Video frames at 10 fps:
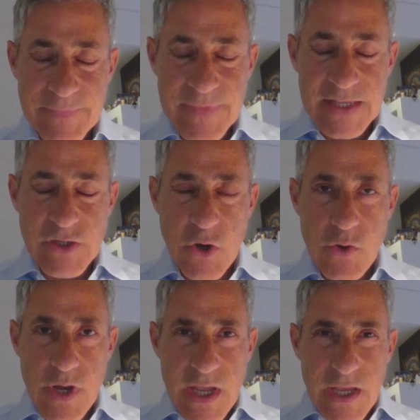So
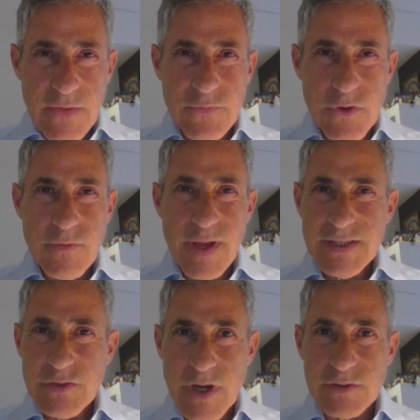if you're a
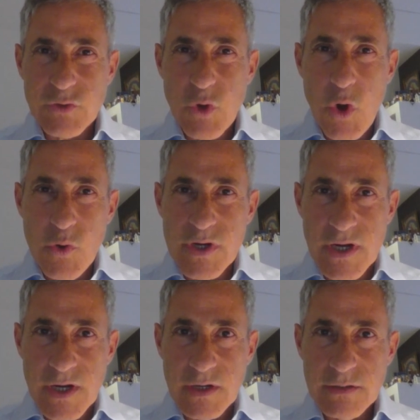restaurant
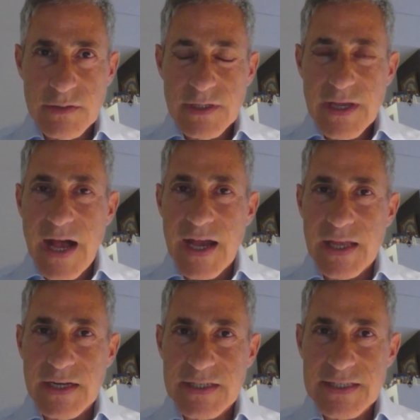owner, I
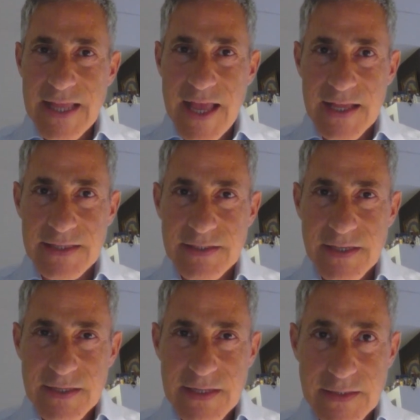understand
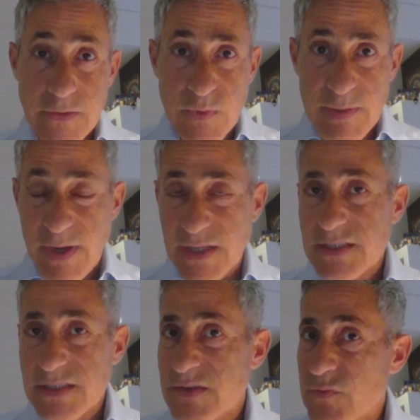that 3 months
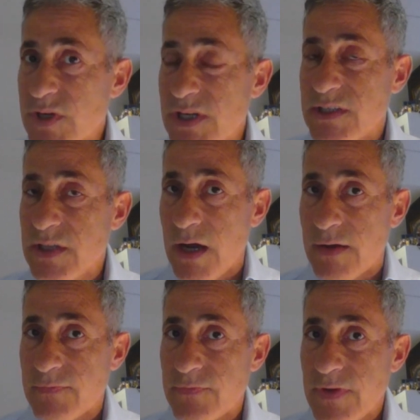is really tough.